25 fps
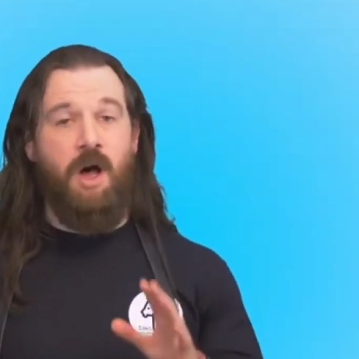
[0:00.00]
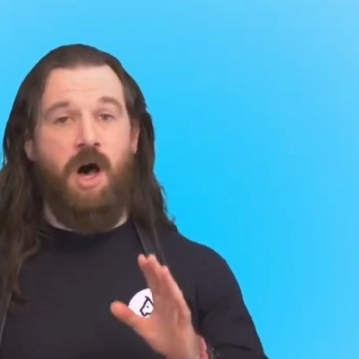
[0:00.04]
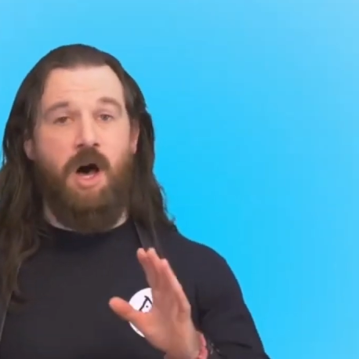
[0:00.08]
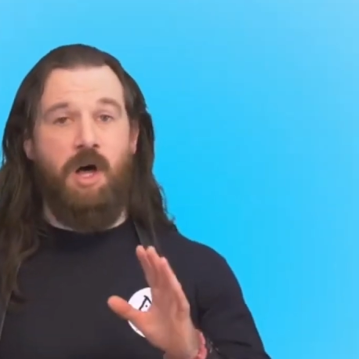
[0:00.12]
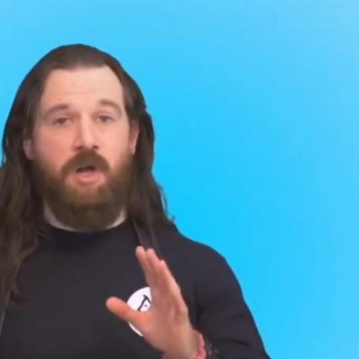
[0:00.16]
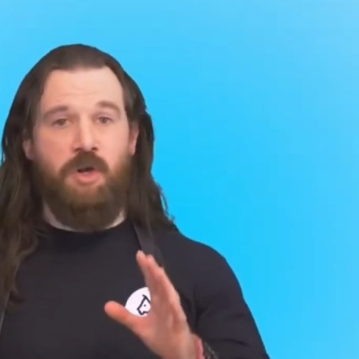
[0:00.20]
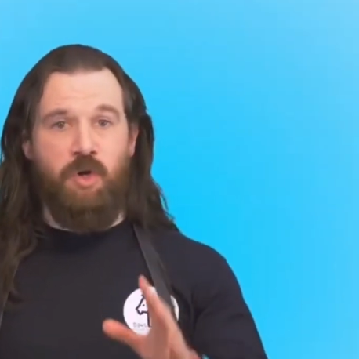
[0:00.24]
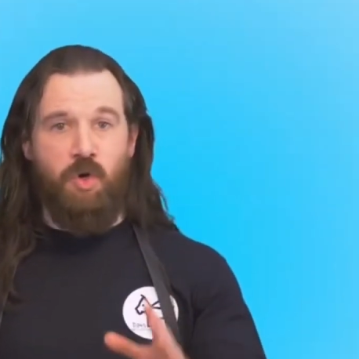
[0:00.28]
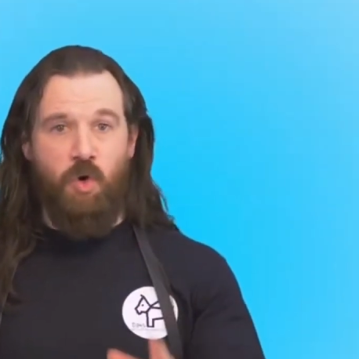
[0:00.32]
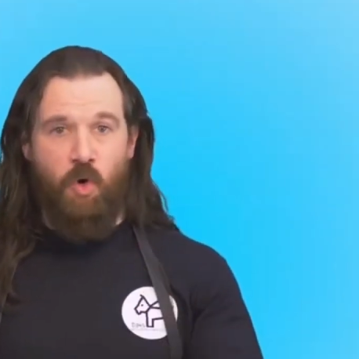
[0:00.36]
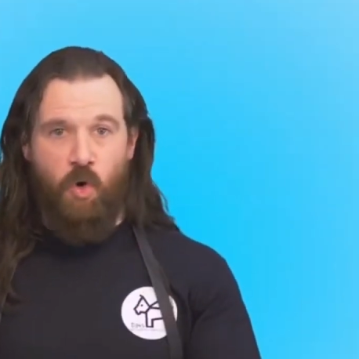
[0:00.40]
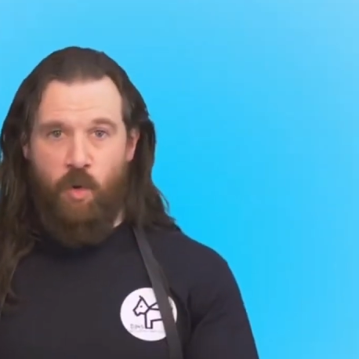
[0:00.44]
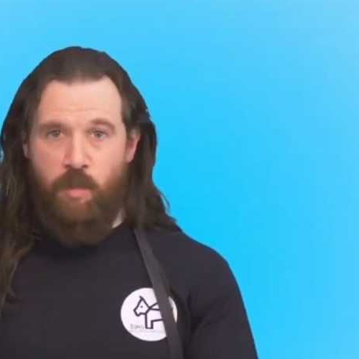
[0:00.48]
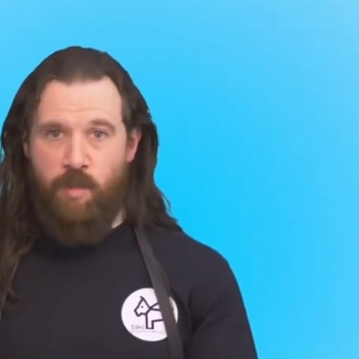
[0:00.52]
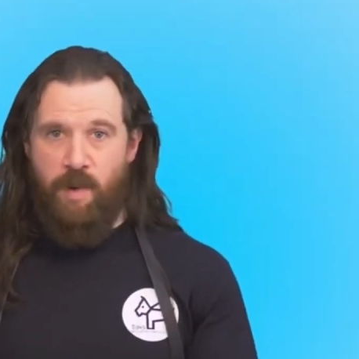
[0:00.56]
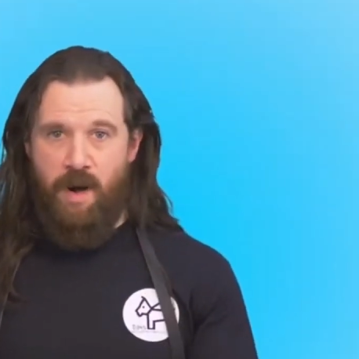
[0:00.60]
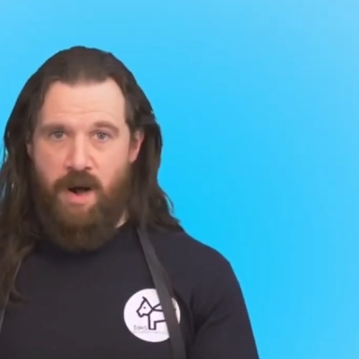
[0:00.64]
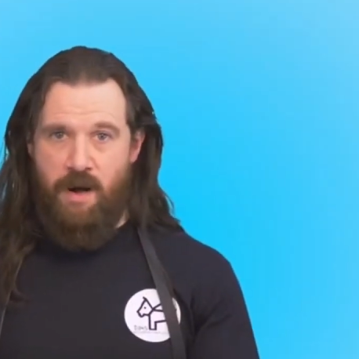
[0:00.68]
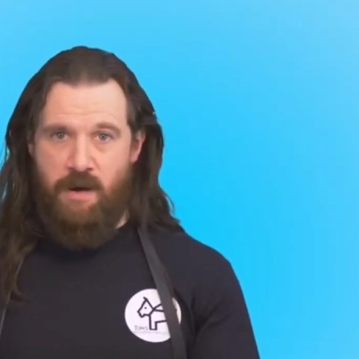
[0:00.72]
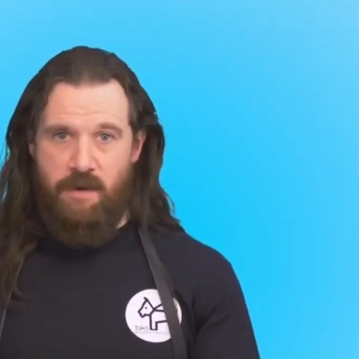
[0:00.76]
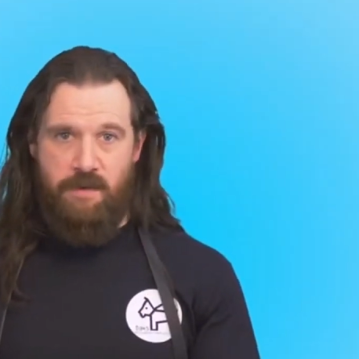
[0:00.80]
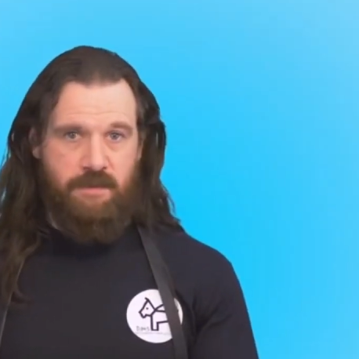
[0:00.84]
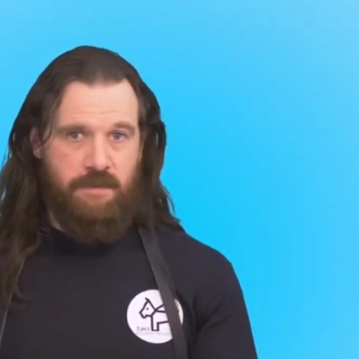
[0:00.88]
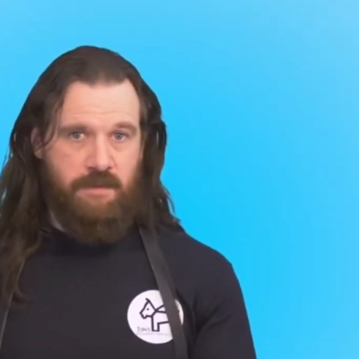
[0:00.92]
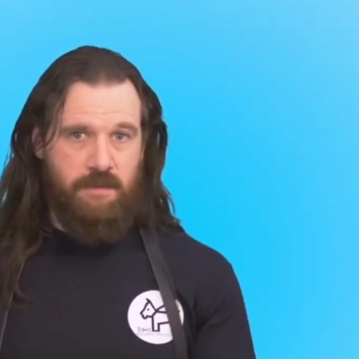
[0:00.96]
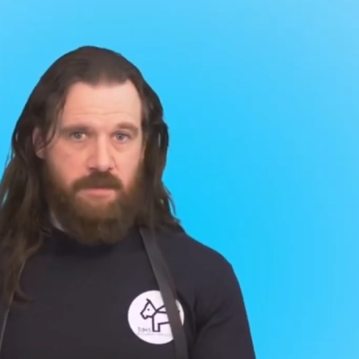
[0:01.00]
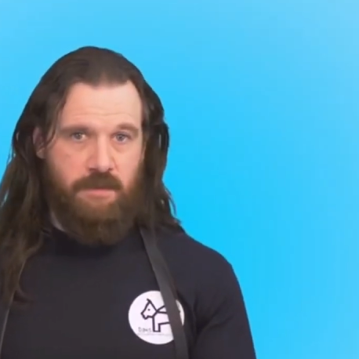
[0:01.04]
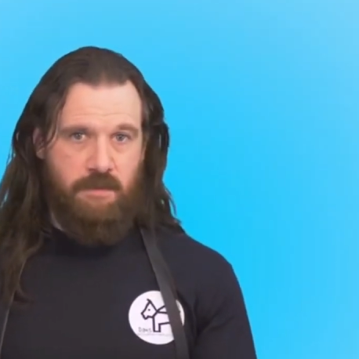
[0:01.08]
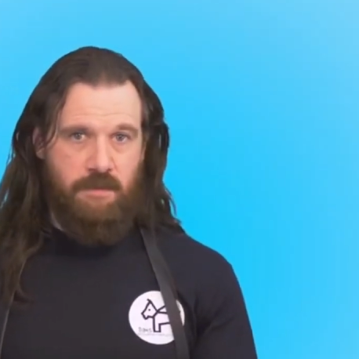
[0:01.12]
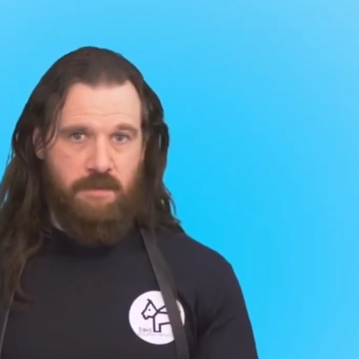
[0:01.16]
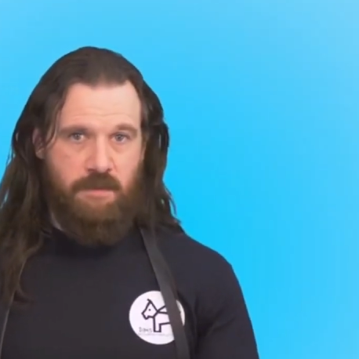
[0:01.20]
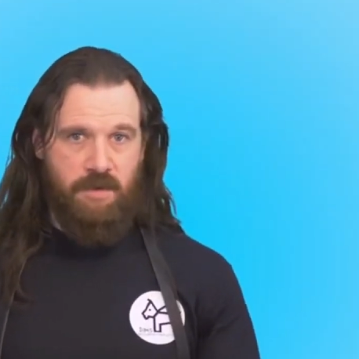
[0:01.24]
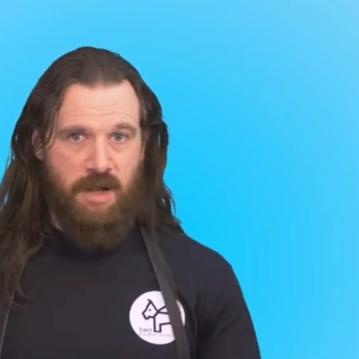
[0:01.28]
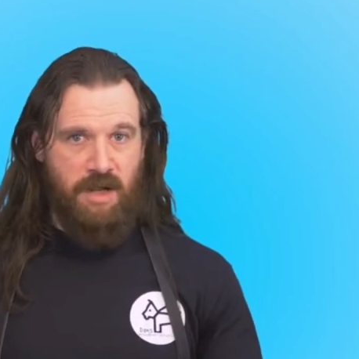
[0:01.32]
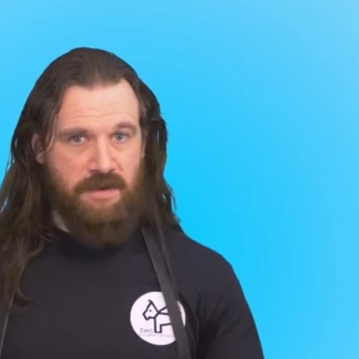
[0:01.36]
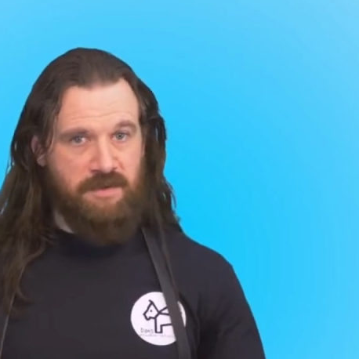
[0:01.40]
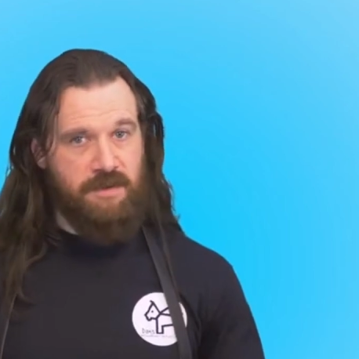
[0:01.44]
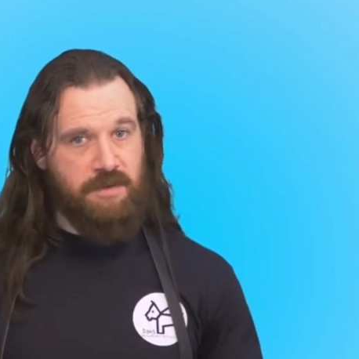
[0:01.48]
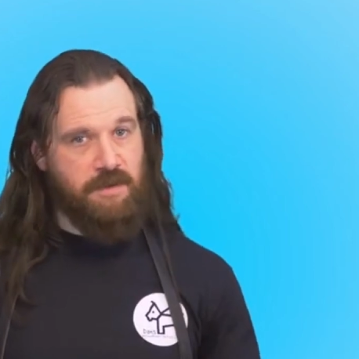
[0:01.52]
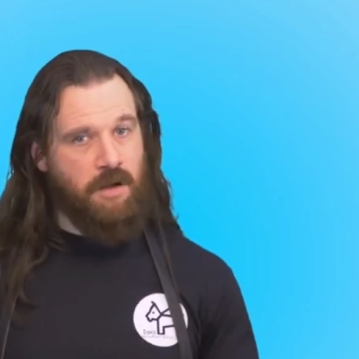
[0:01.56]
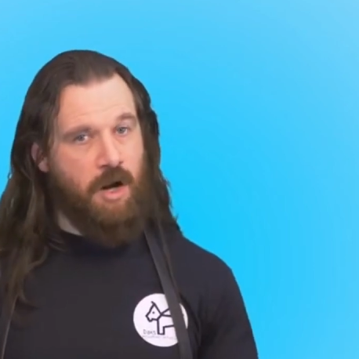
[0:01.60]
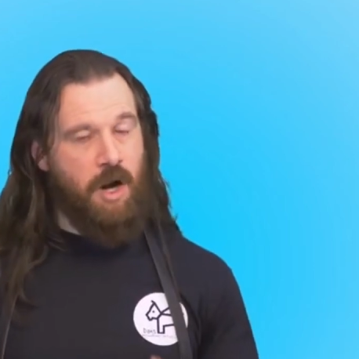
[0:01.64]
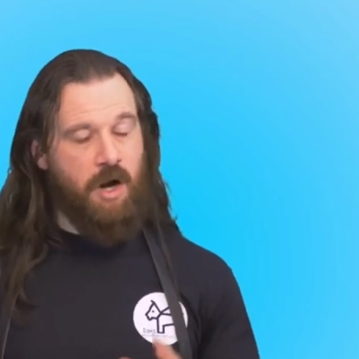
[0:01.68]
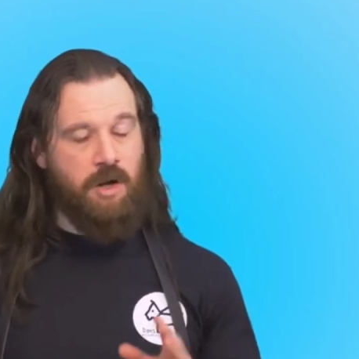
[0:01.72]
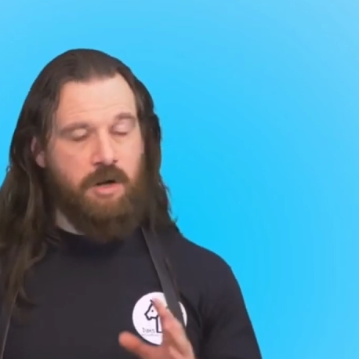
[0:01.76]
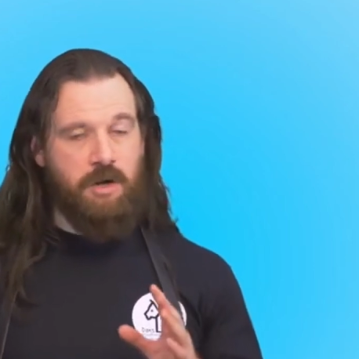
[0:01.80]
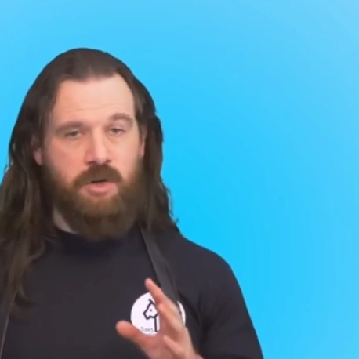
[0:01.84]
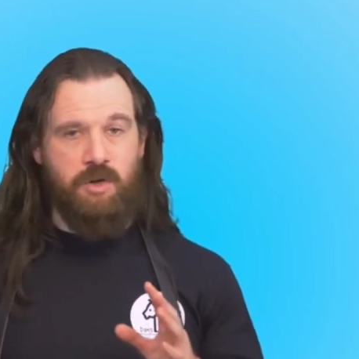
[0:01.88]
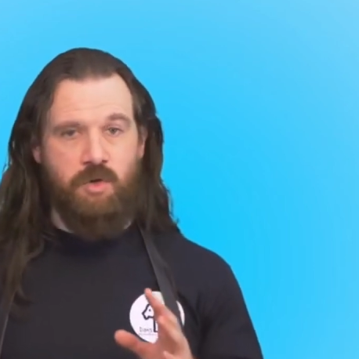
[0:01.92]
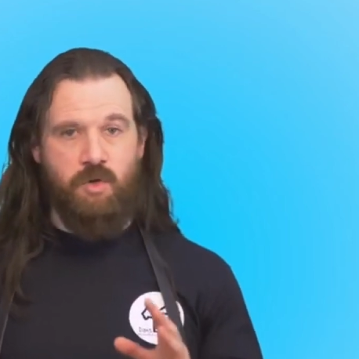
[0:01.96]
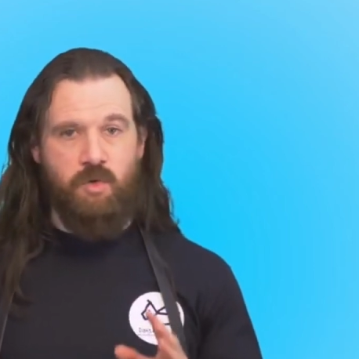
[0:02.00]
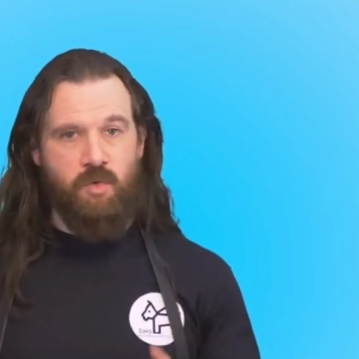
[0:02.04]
on your part, not the dog.